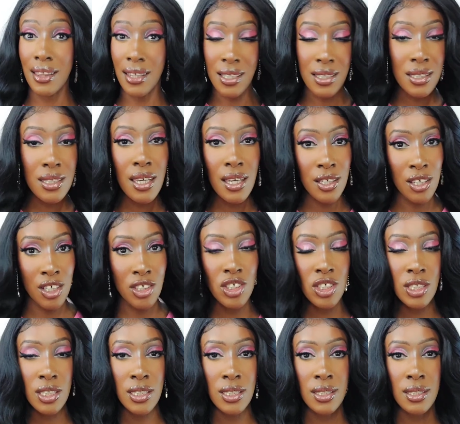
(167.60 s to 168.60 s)
that's Kenya
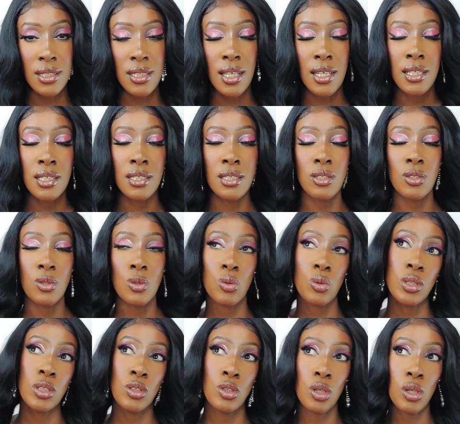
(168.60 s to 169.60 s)
shillings, that is.
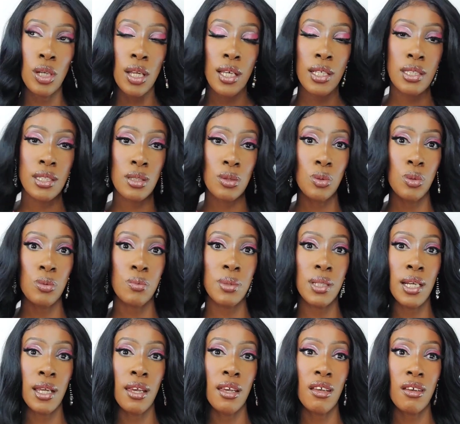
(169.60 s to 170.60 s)
So in dollars it would
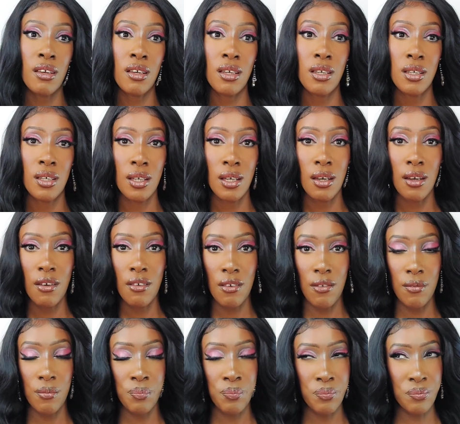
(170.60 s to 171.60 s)
be like
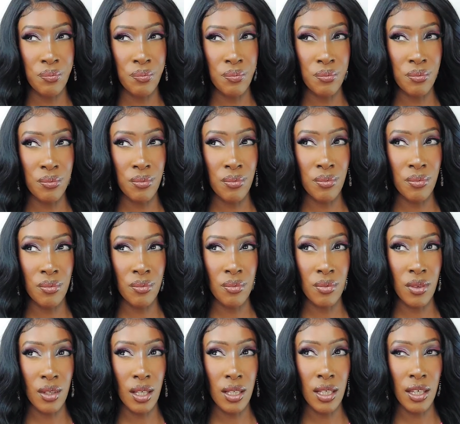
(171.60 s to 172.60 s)

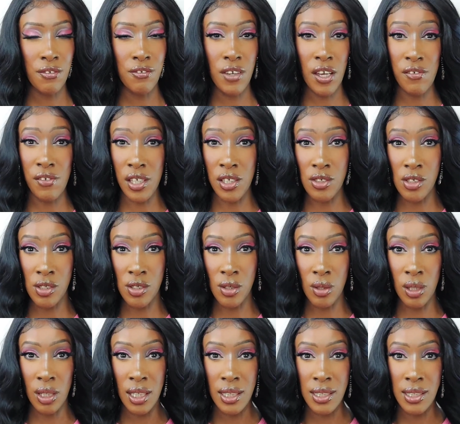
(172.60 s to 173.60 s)
like
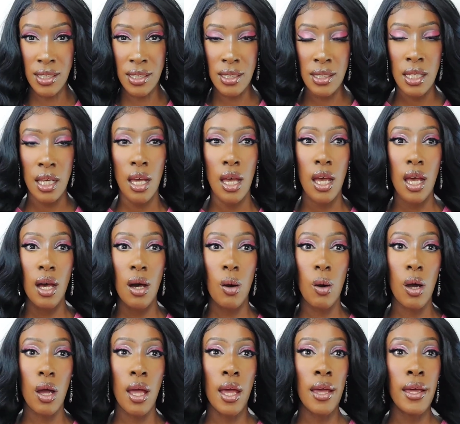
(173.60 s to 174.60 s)
$500,
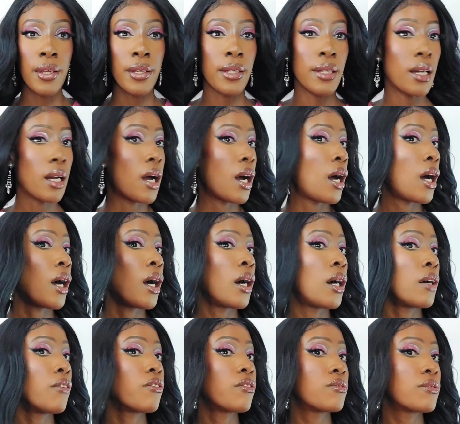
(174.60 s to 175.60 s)
and
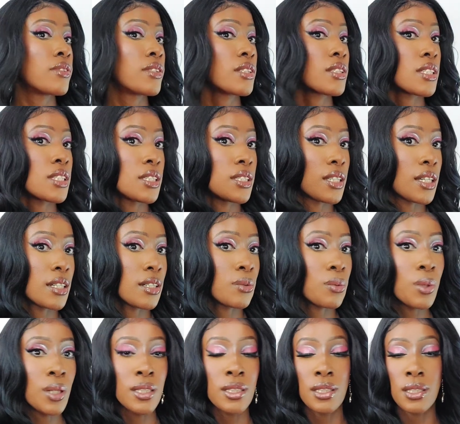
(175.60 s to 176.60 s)
this
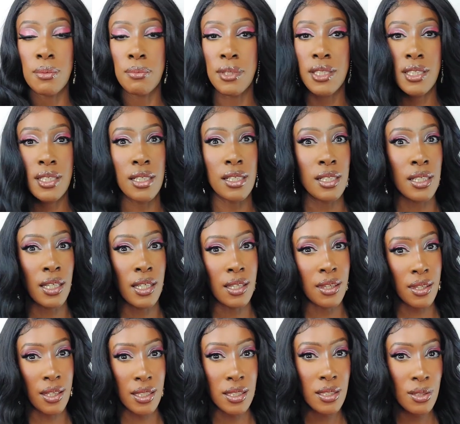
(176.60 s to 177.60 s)
synthetic one is basically
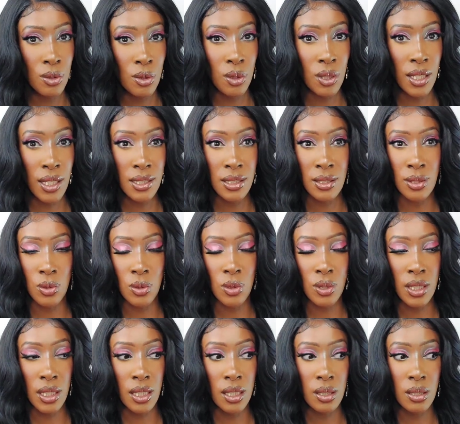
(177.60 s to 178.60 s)
like $30
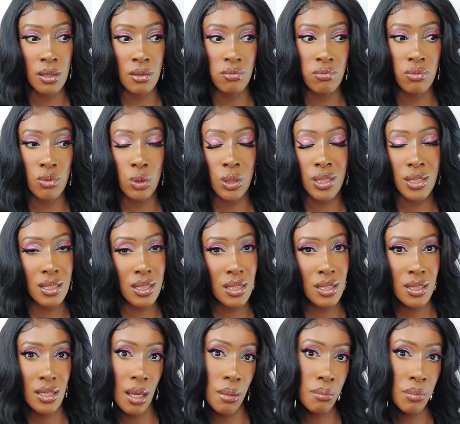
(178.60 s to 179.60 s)
or like
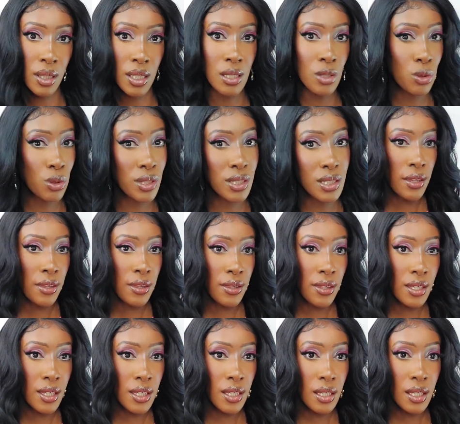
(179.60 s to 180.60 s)
20 something. I
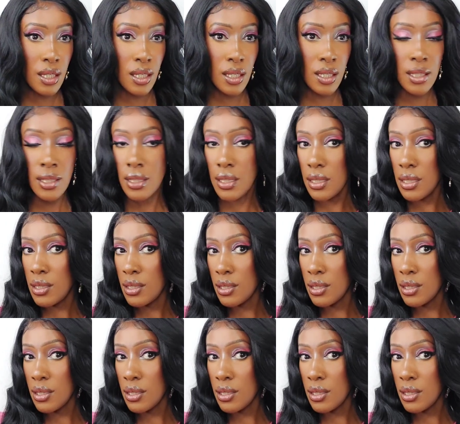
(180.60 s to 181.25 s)
think it